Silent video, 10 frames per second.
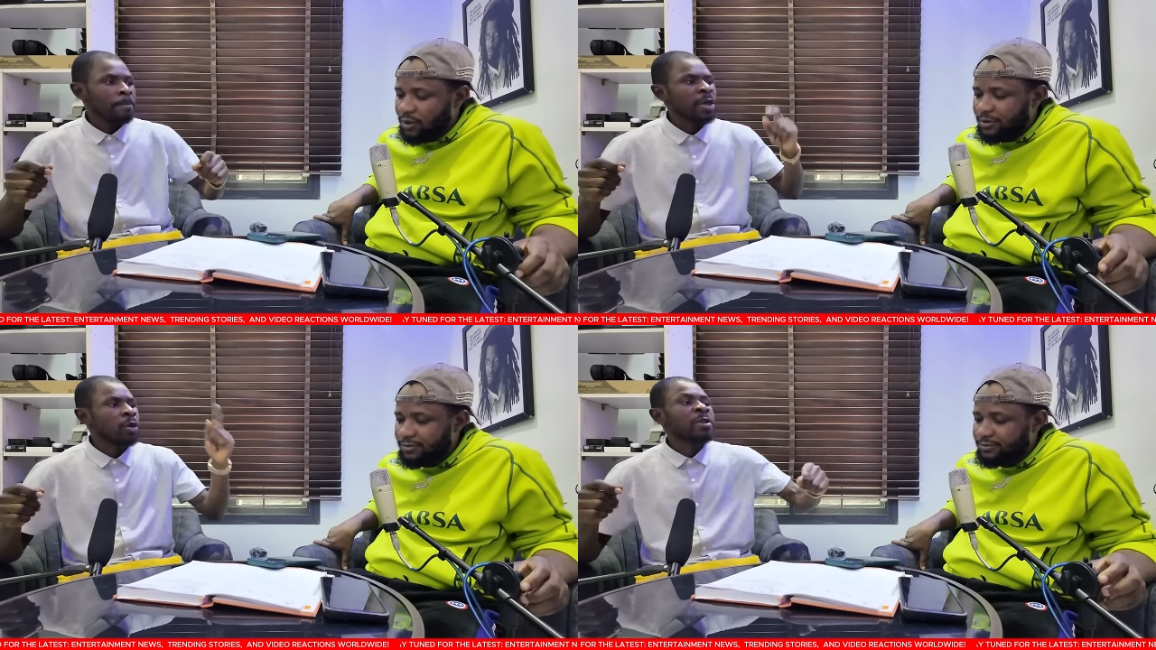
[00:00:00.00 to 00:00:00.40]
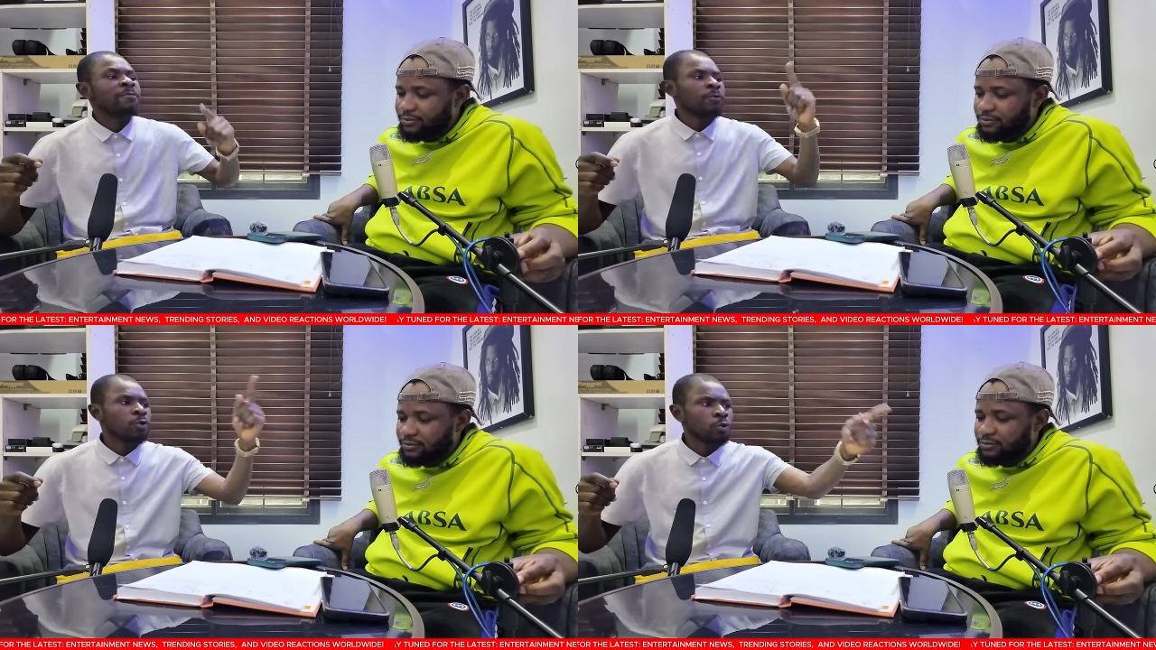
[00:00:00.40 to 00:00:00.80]
Speaker 1: Based on
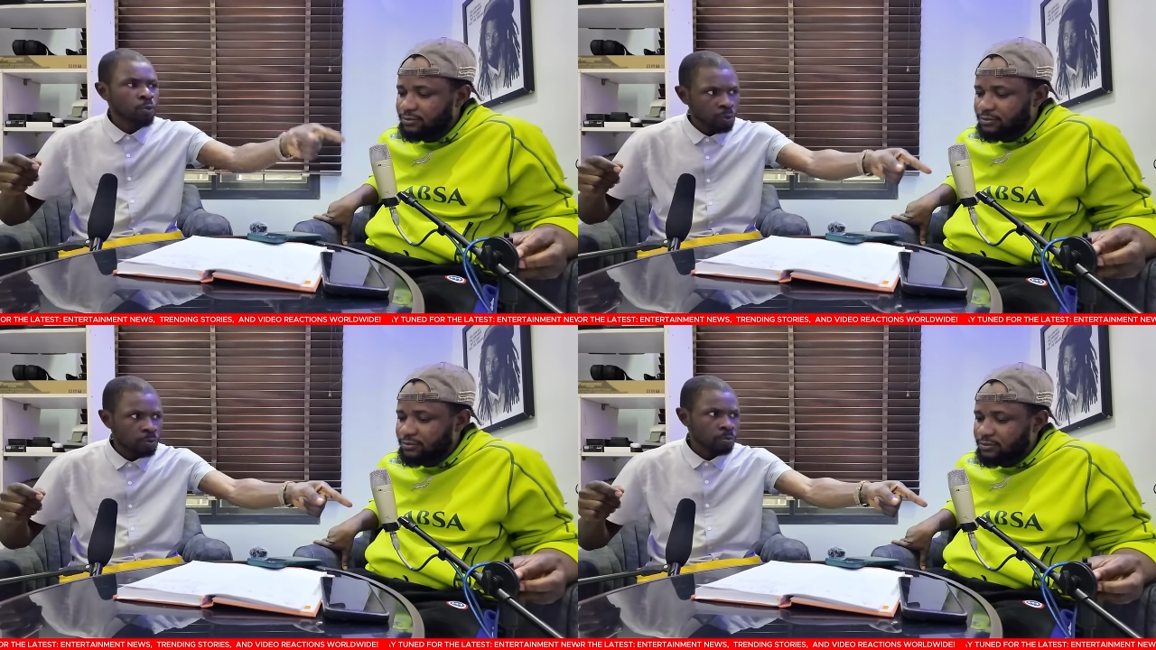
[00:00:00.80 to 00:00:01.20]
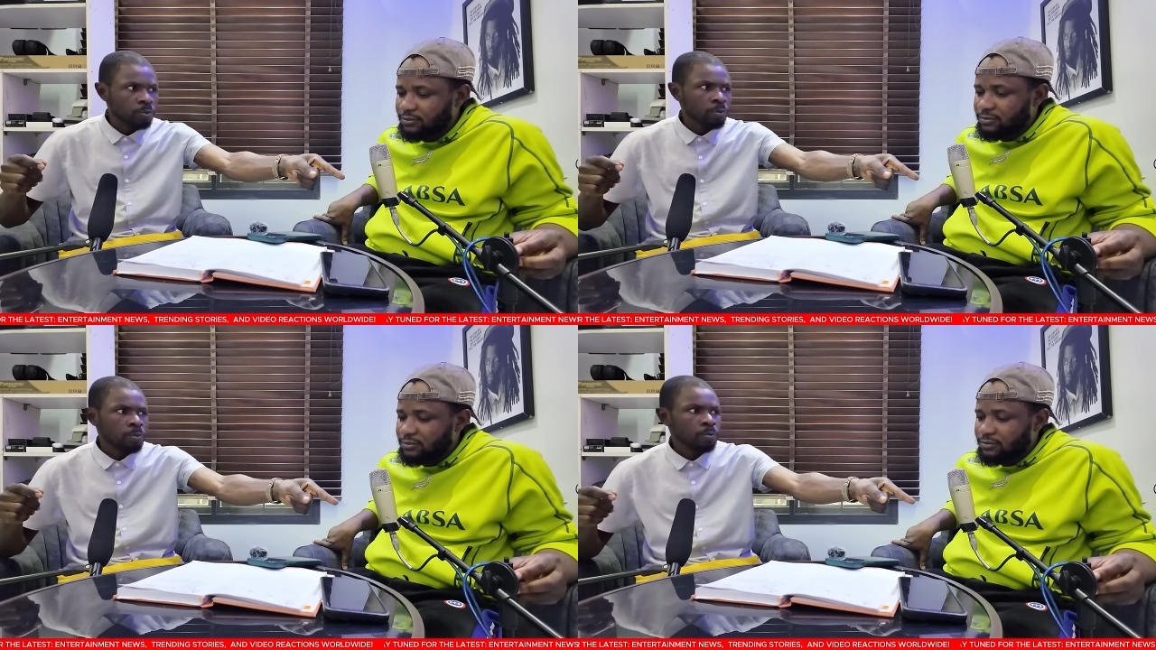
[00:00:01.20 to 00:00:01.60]
the first
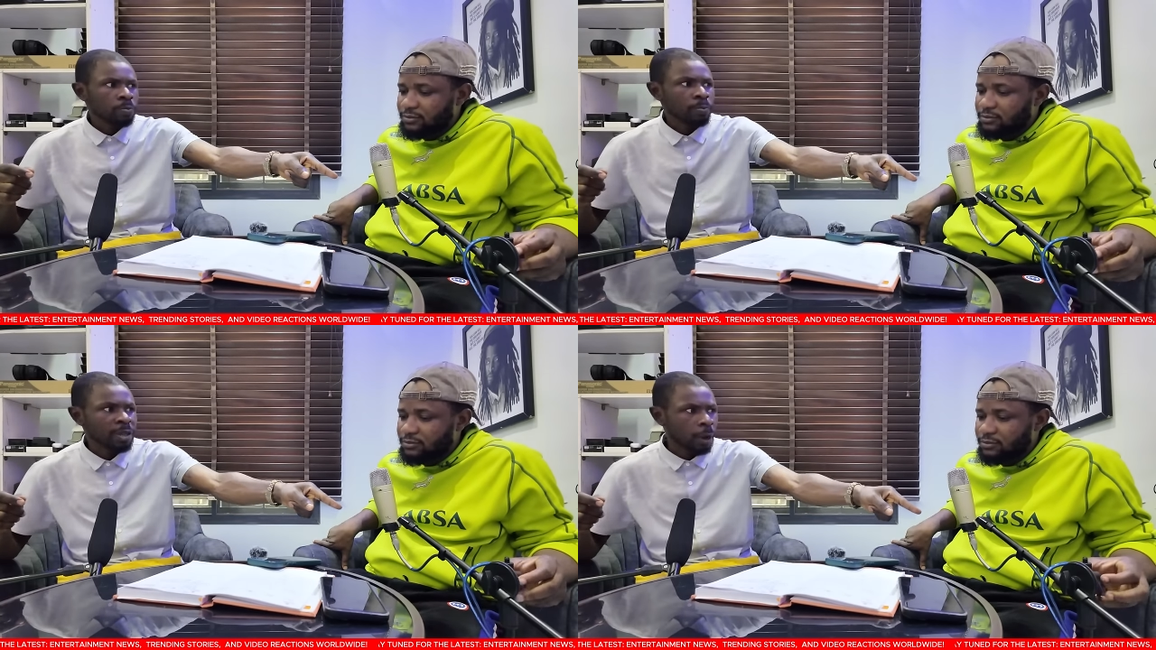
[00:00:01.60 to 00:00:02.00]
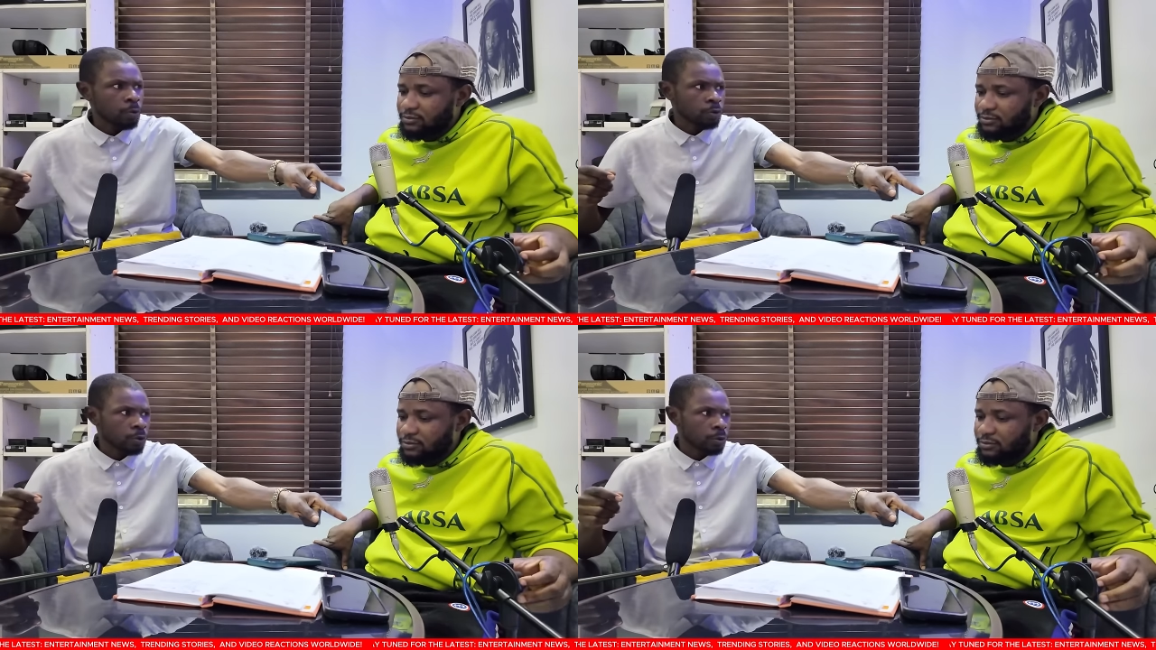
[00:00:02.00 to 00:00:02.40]
matter
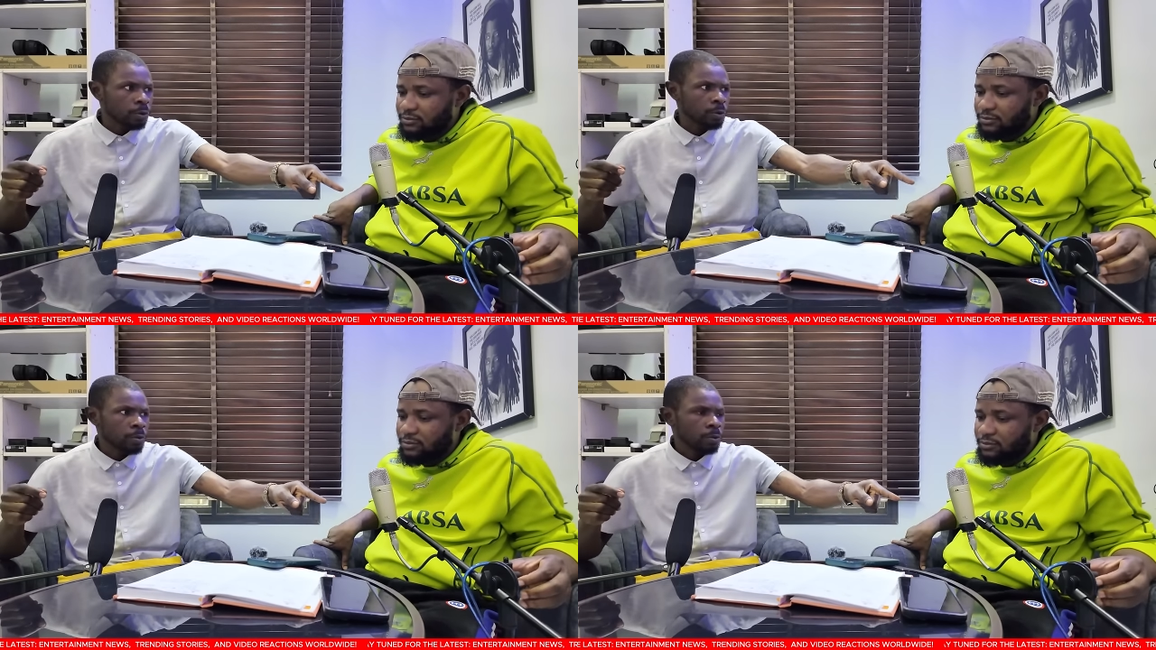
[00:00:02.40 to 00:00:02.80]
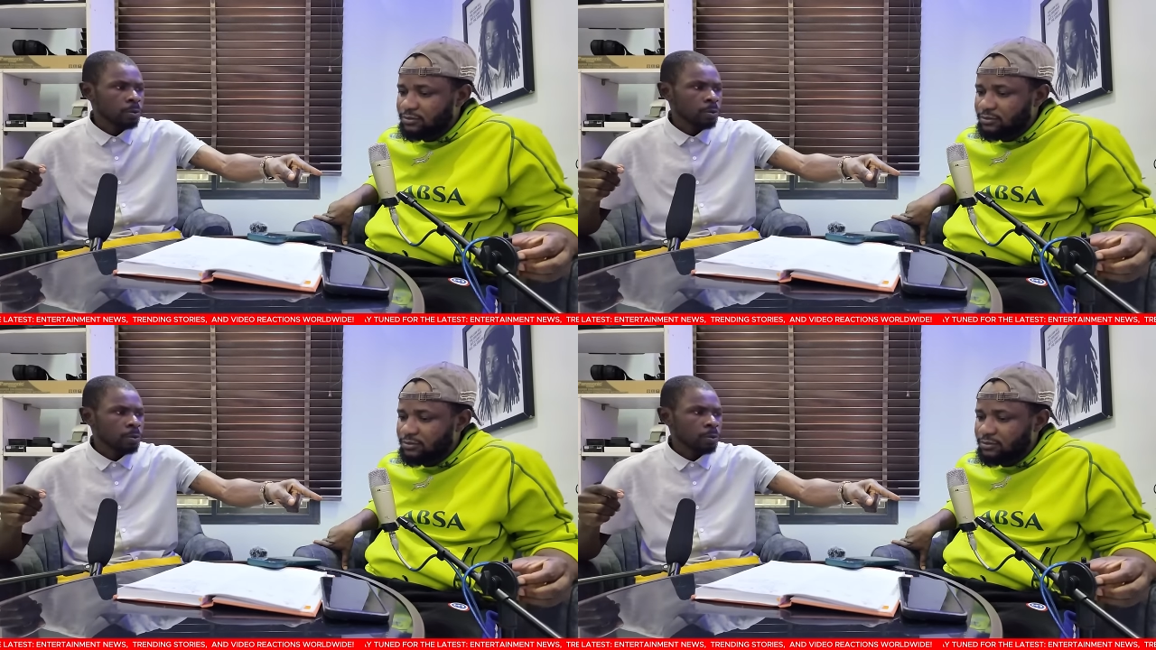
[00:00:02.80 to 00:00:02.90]
we talk,